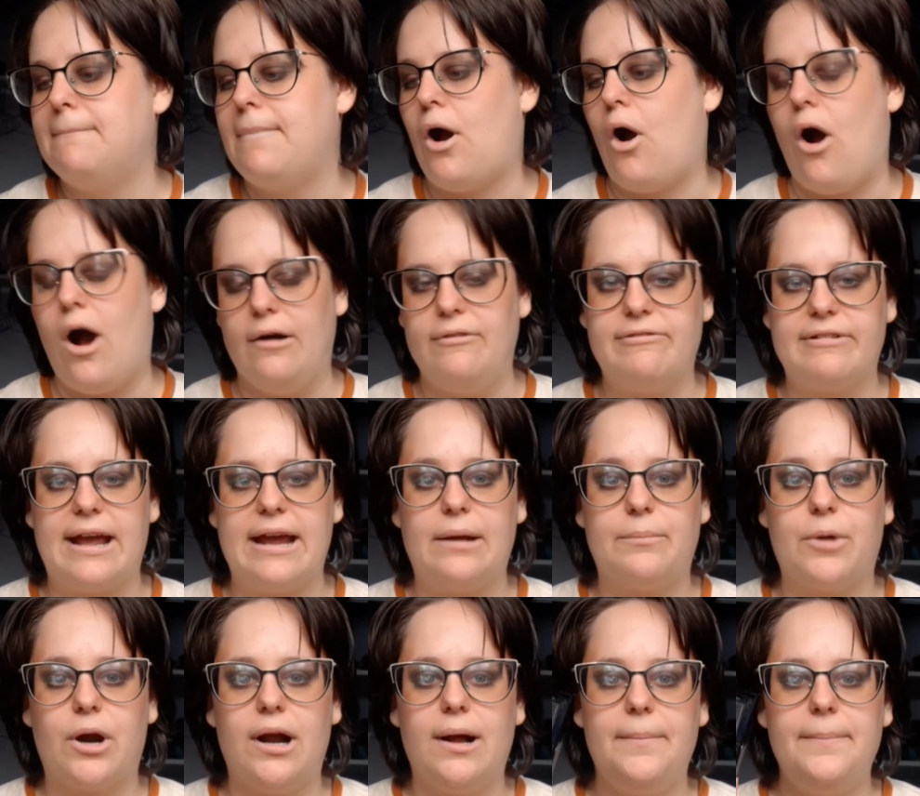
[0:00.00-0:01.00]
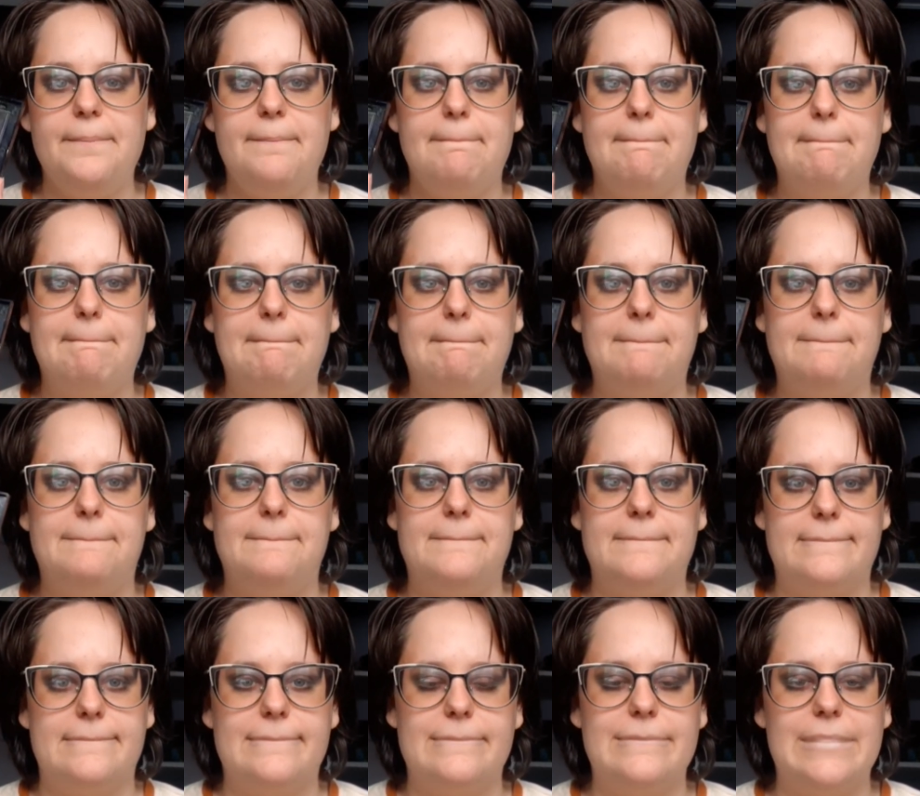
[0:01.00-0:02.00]
off camera
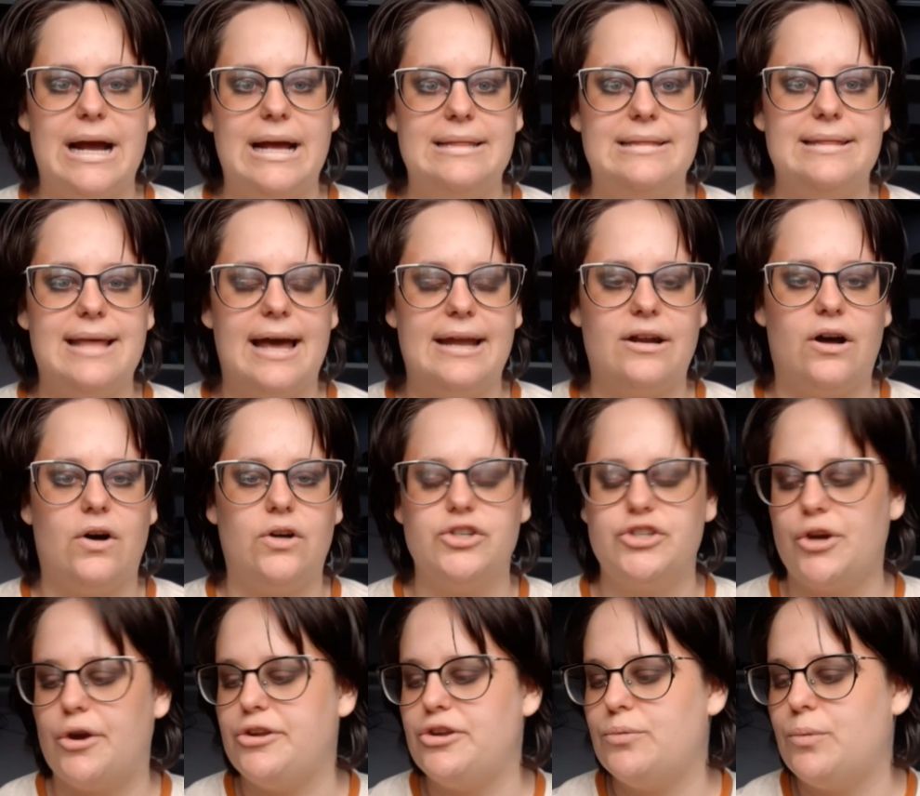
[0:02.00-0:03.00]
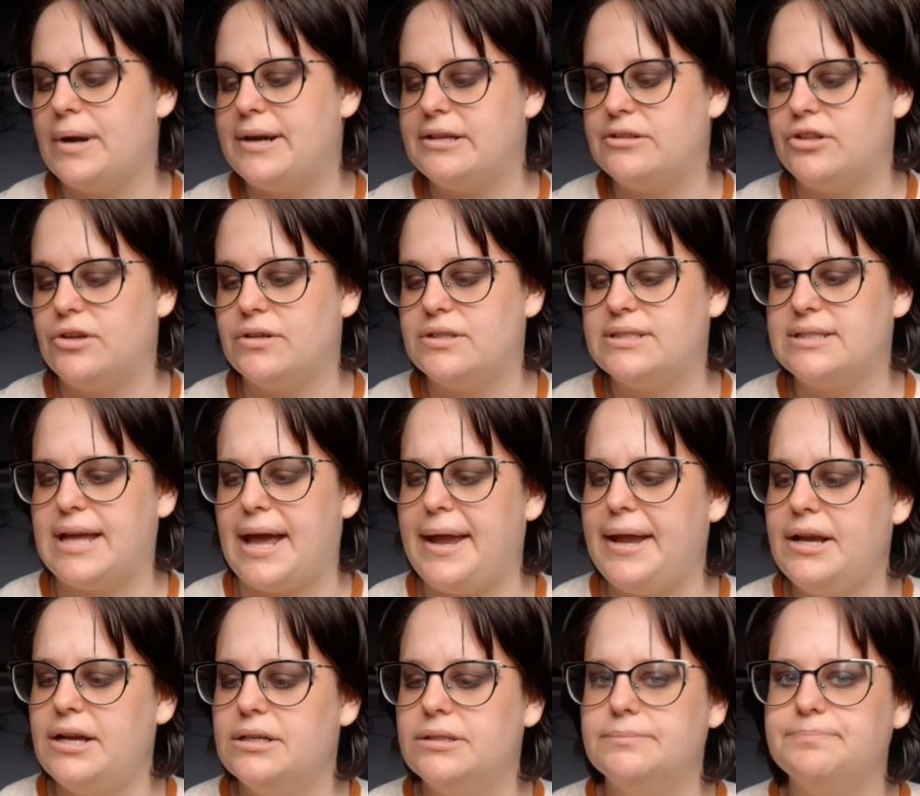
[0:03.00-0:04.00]
and then I'll show you what it looks
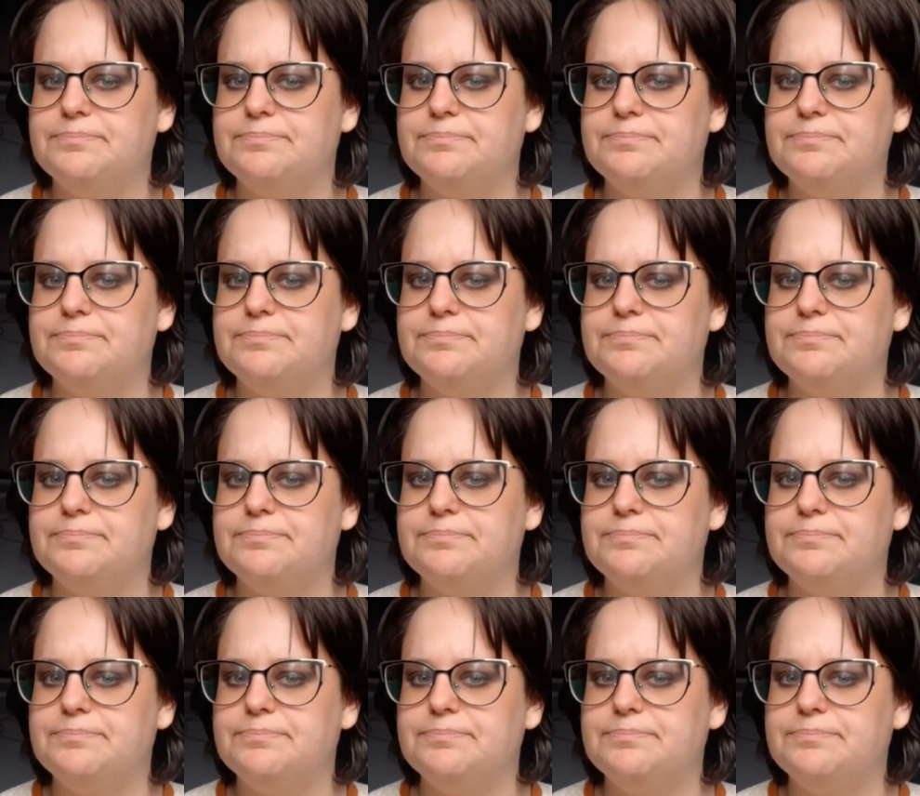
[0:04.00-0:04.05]
like.